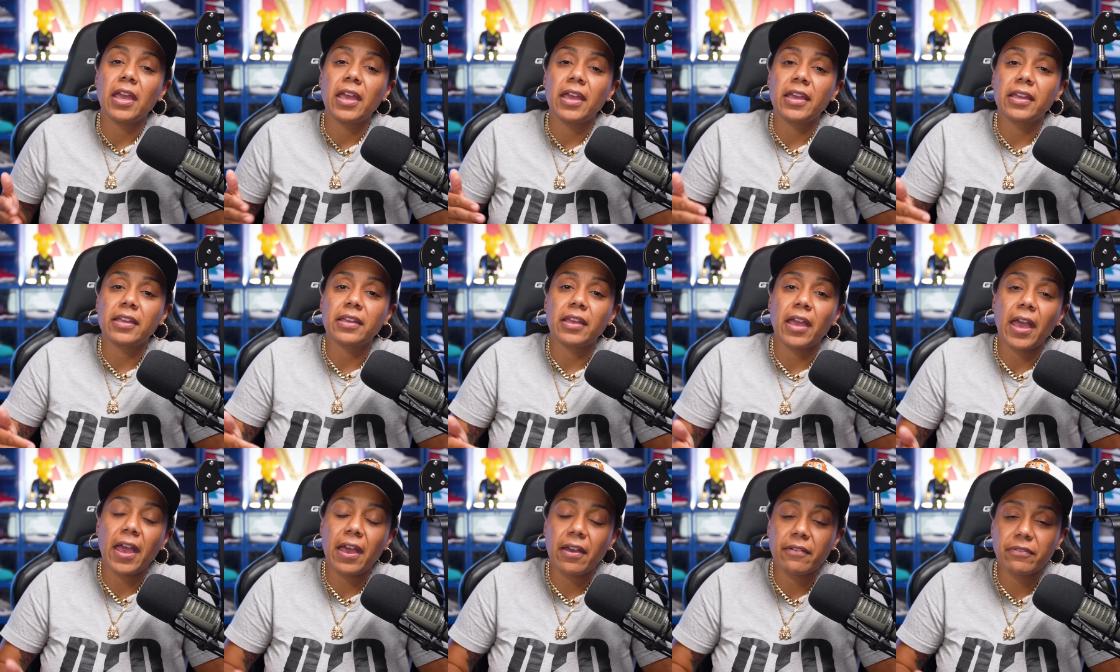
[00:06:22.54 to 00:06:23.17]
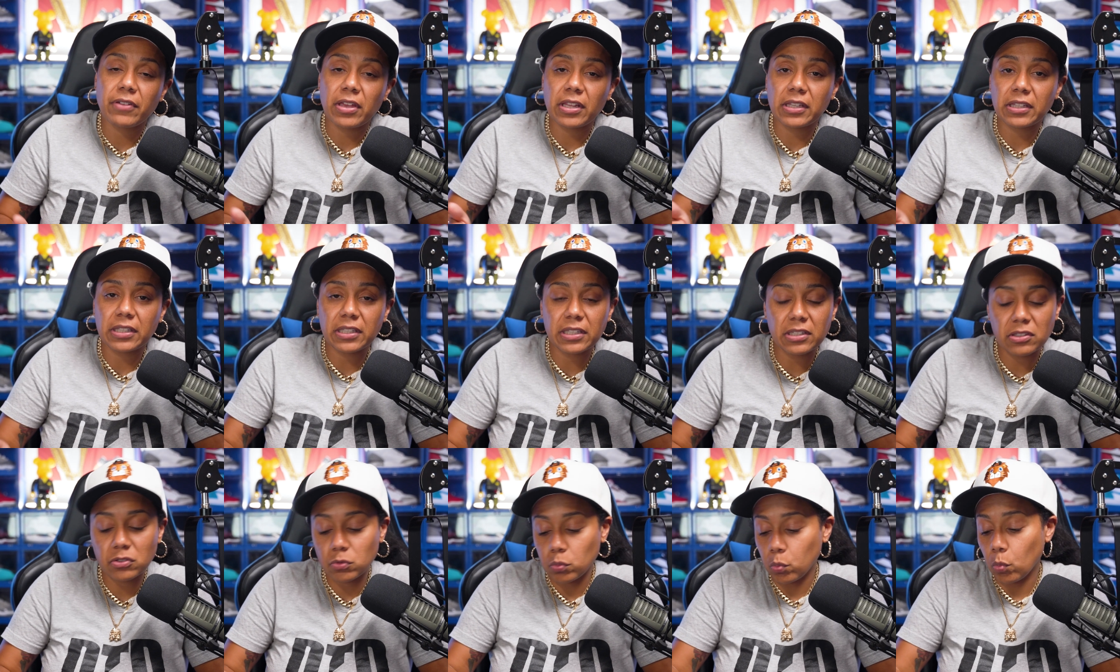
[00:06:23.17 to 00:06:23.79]
and have at
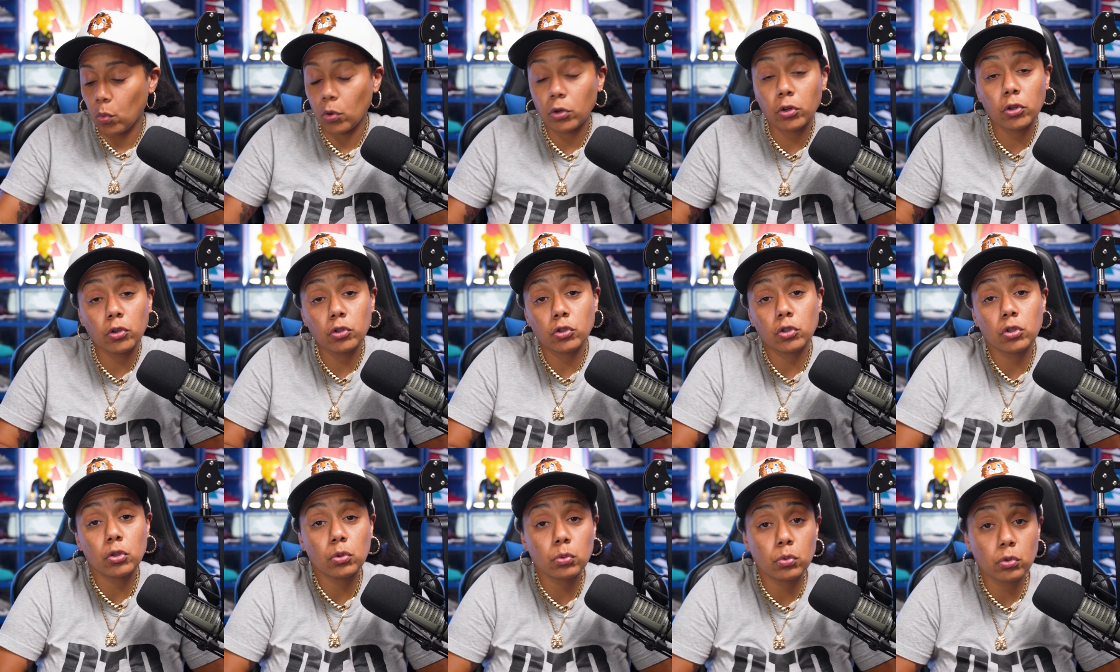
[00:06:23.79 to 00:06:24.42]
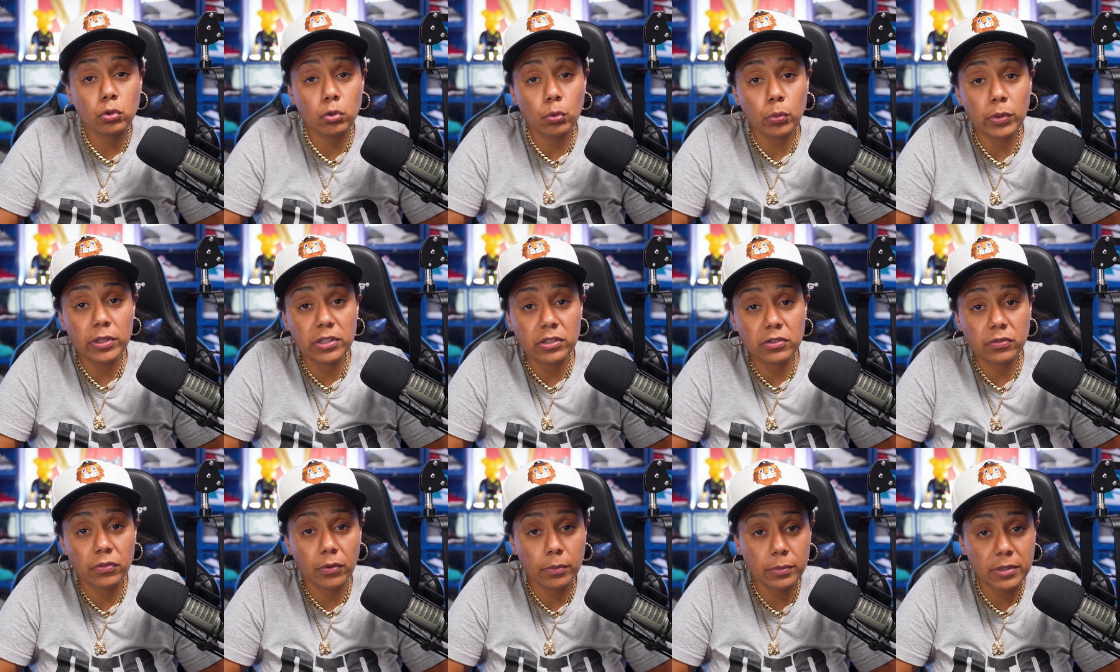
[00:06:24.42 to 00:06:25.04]
least one or two tweets
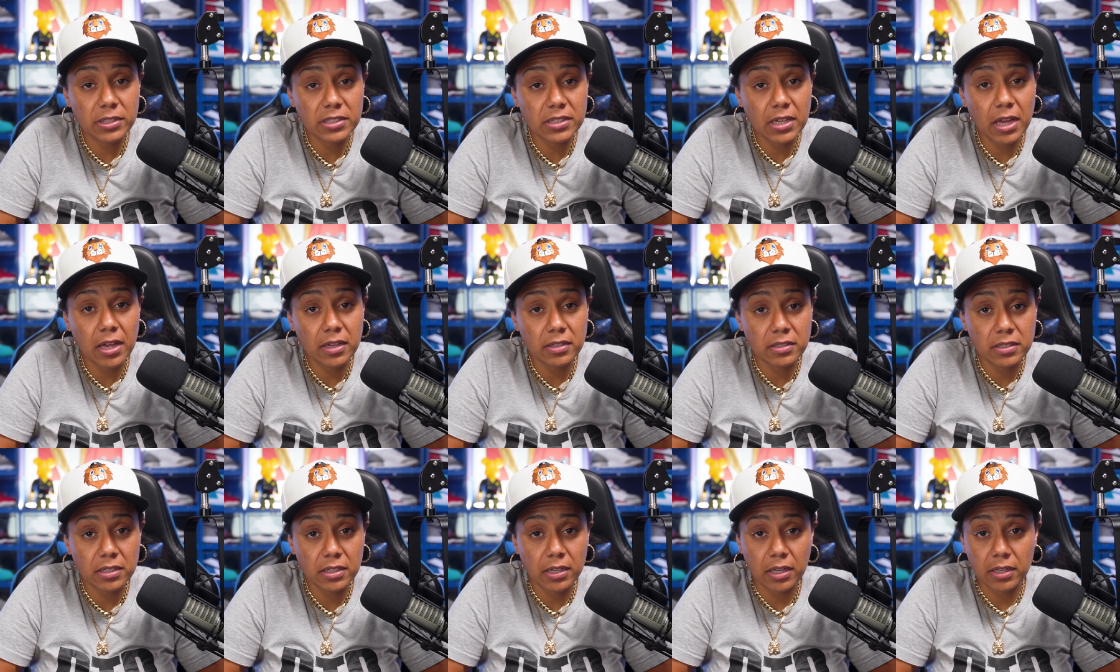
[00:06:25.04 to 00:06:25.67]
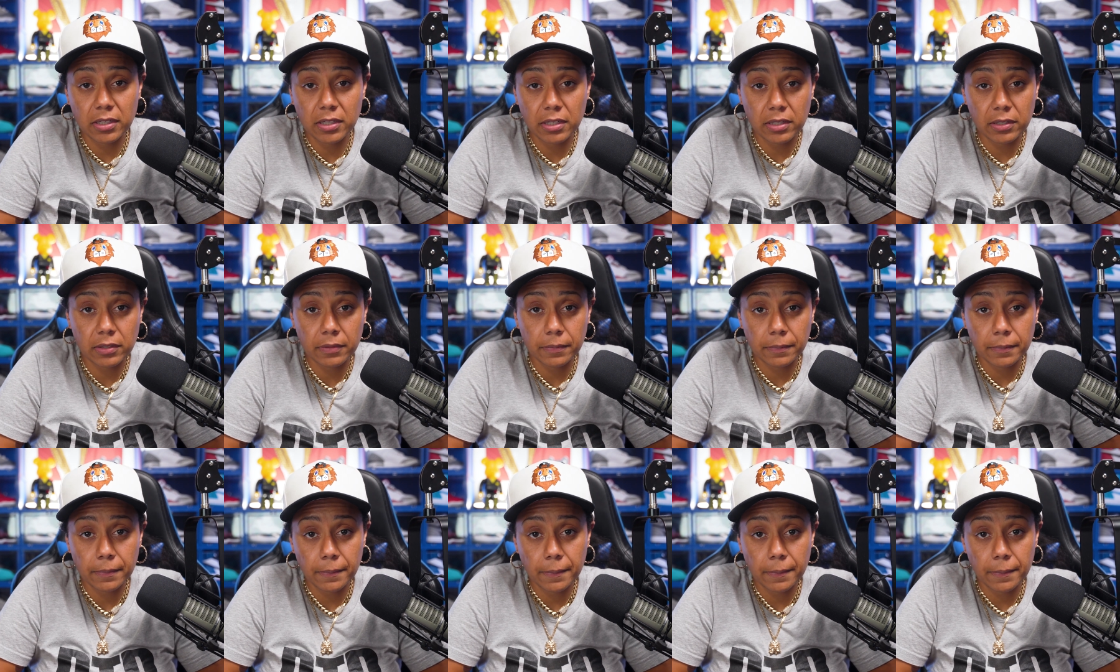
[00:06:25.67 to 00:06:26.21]
from this content idea?